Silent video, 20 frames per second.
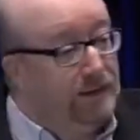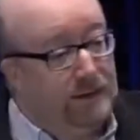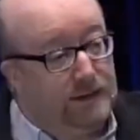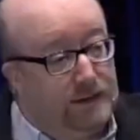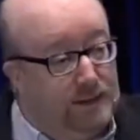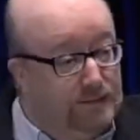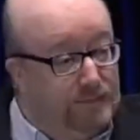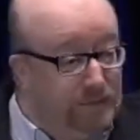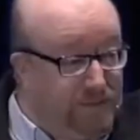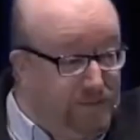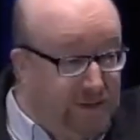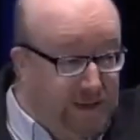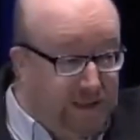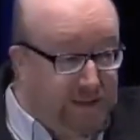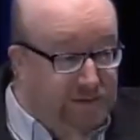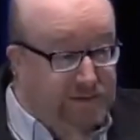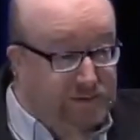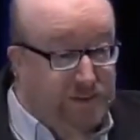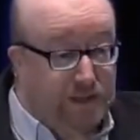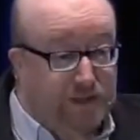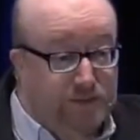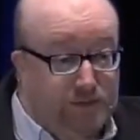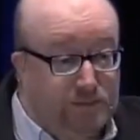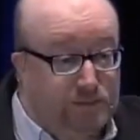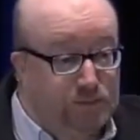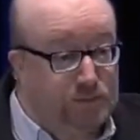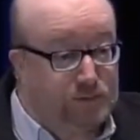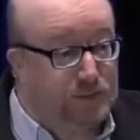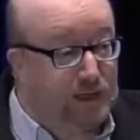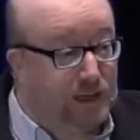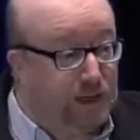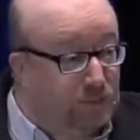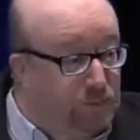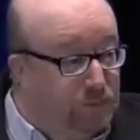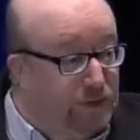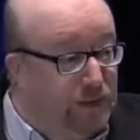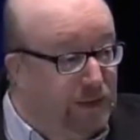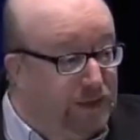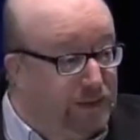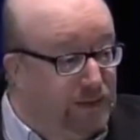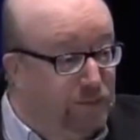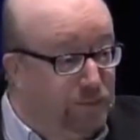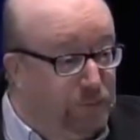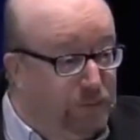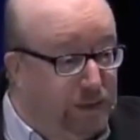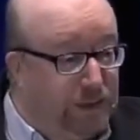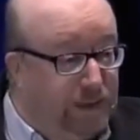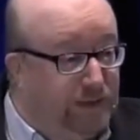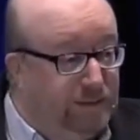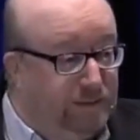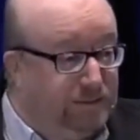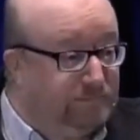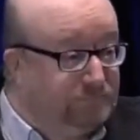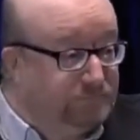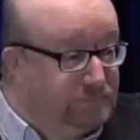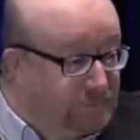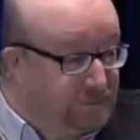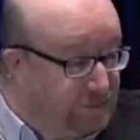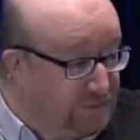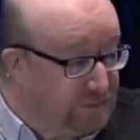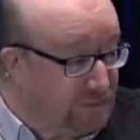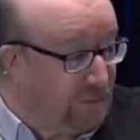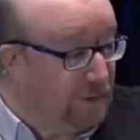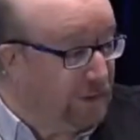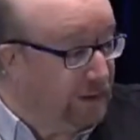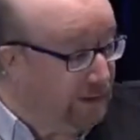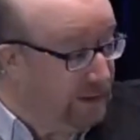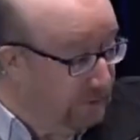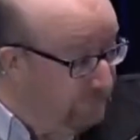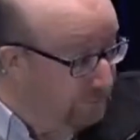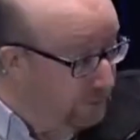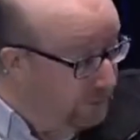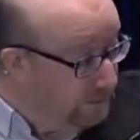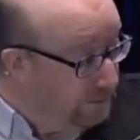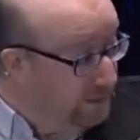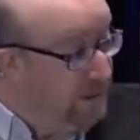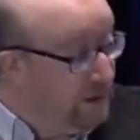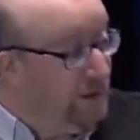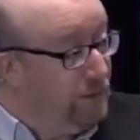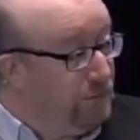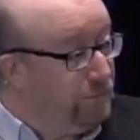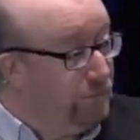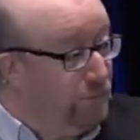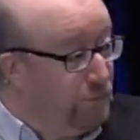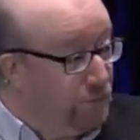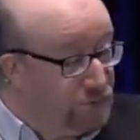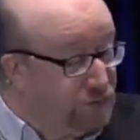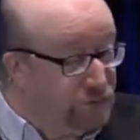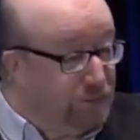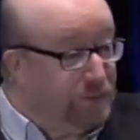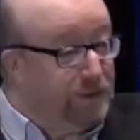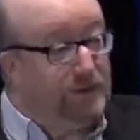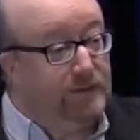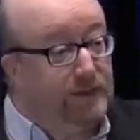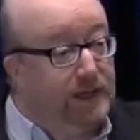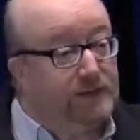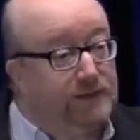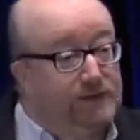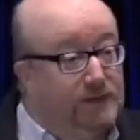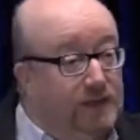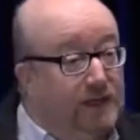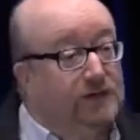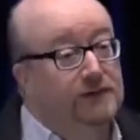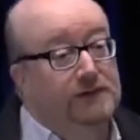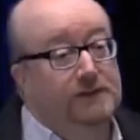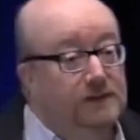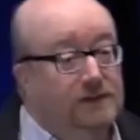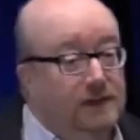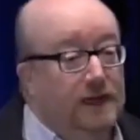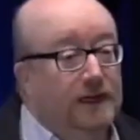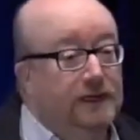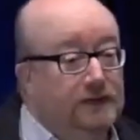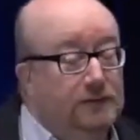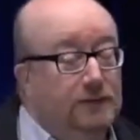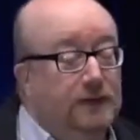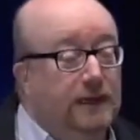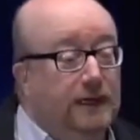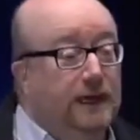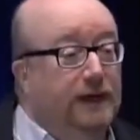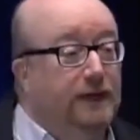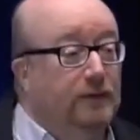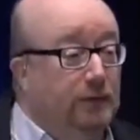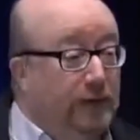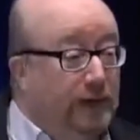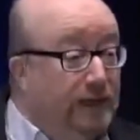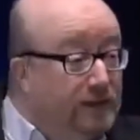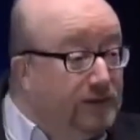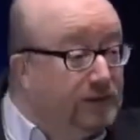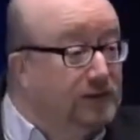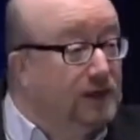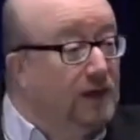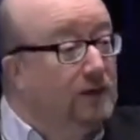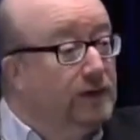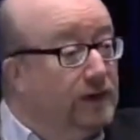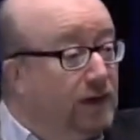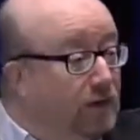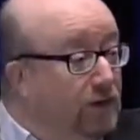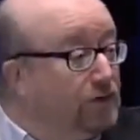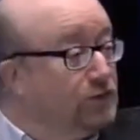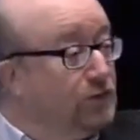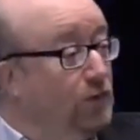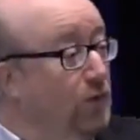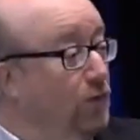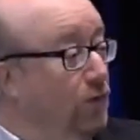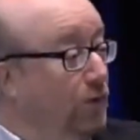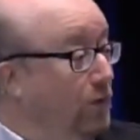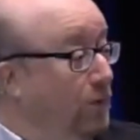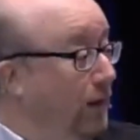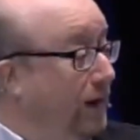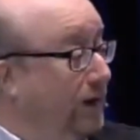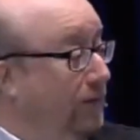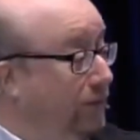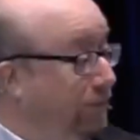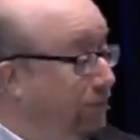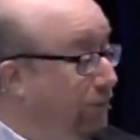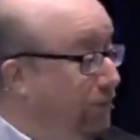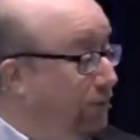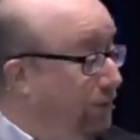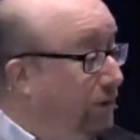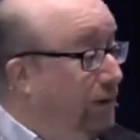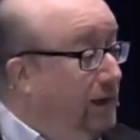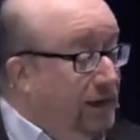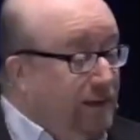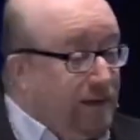And then the next section will start with the letter B. And every verse within that section starts with the letter B. And so it goes all the way through.